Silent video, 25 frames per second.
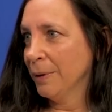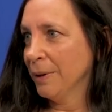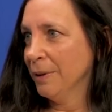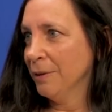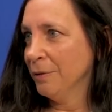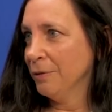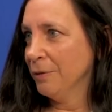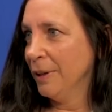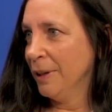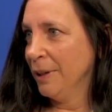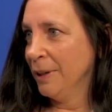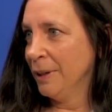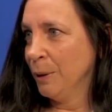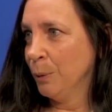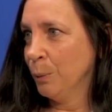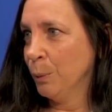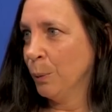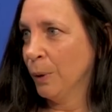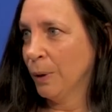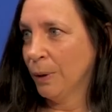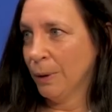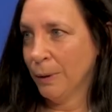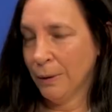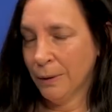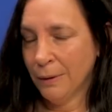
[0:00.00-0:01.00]
if
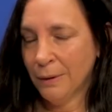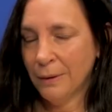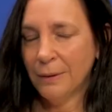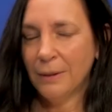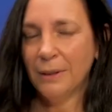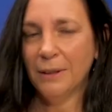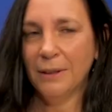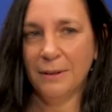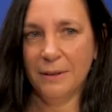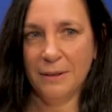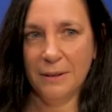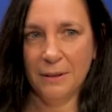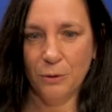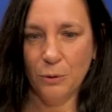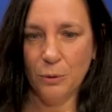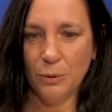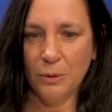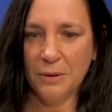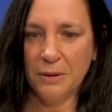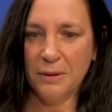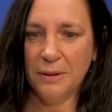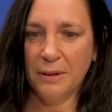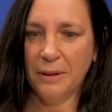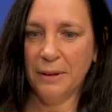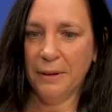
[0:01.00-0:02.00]
anyone is
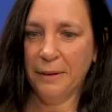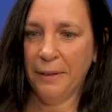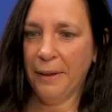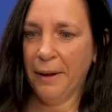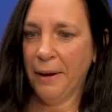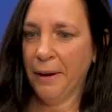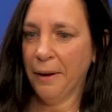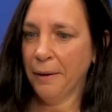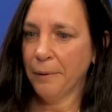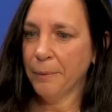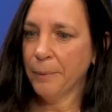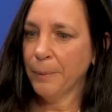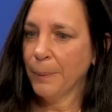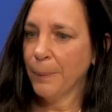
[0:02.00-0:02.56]
interested in that.